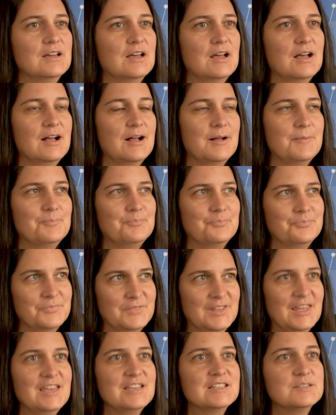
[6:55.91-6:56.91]
um,
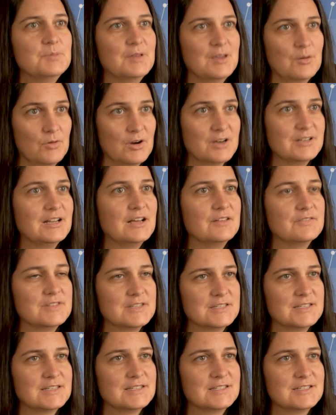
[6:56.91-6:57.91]
kinks being worked out in the
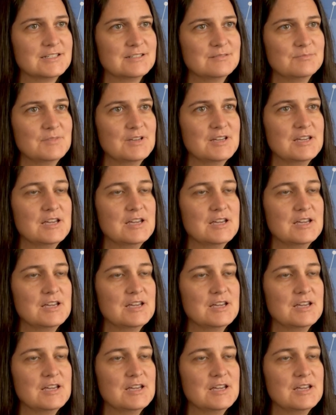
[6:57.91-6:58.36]
system.